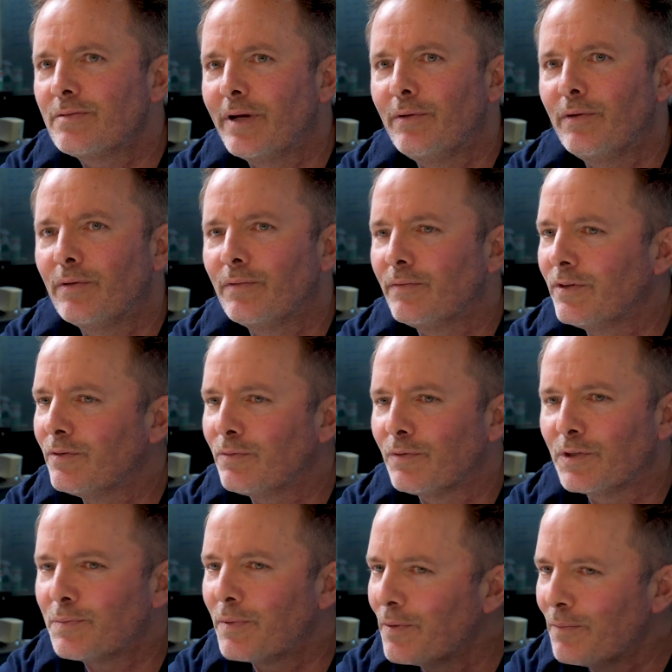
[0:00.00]
is maybe
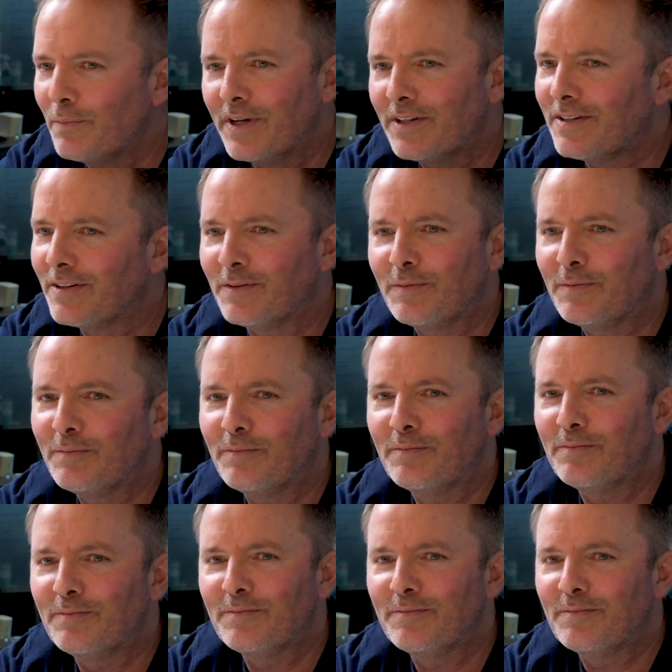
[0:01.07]
we're meant to
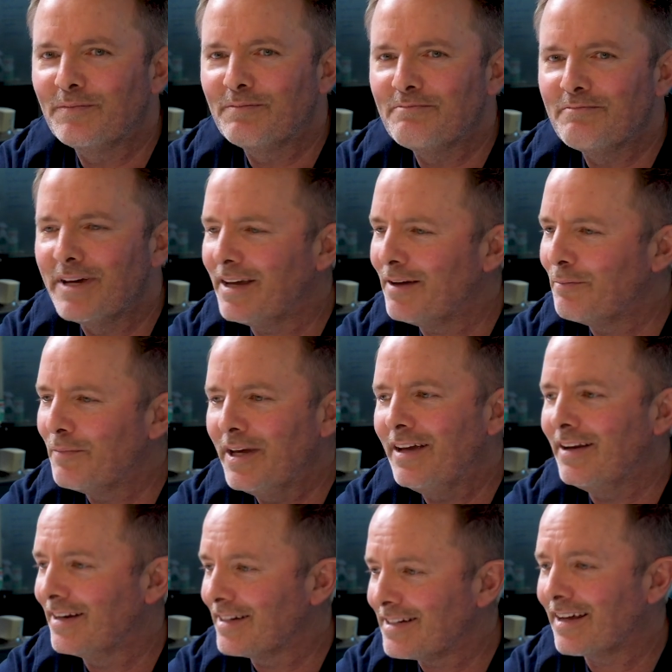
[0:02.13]
meet.
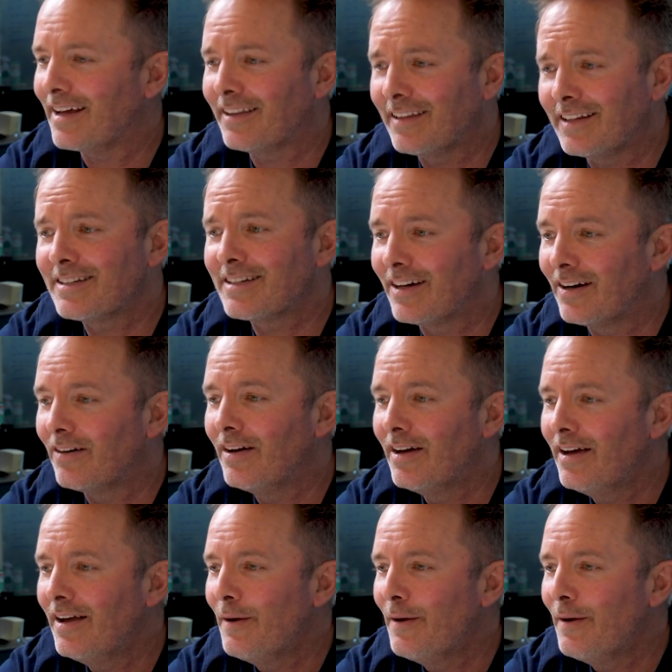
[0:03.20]
And I was like, I think so.